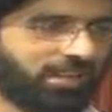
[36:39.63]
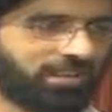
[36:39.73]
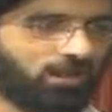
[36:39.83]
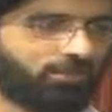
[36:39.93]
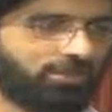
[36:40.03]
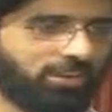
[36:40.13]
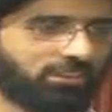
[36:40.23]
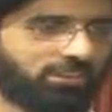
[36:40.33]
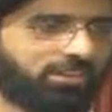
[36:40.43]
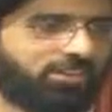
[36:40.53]
I don't
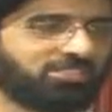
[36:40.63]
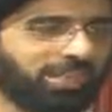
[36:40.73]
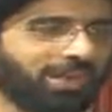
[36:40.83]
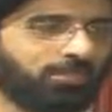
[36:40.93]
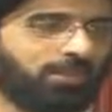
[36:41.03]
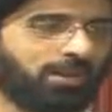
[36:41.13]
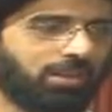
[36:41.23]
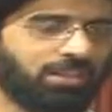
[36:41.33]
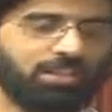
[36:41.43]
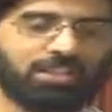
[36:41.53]
think that there is
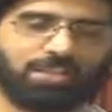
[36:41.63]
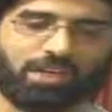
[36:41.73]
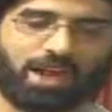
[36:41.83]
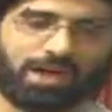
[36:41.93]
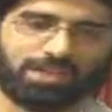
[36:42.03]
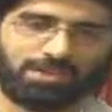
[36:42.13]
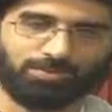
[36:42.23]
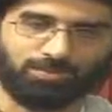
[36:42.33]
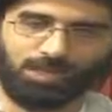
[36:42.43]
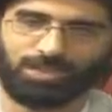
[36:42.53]
anybody that I
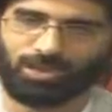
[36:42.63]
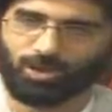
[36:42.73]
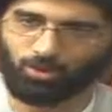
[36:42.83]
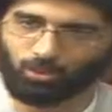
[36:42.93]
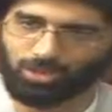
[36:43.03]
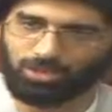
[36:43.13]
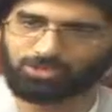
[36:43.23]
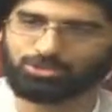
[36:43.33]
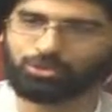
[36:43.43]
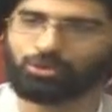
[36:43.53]
can make a
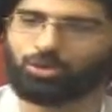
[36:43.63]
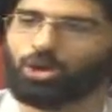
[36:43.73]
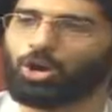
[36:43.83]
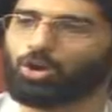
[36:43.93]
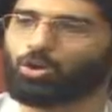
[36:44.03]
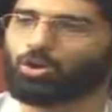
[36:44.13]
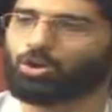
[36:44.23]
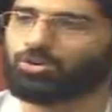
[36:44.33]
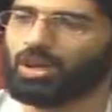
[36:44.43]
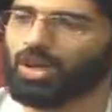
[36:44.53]
will to who
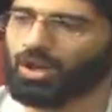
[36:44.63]
could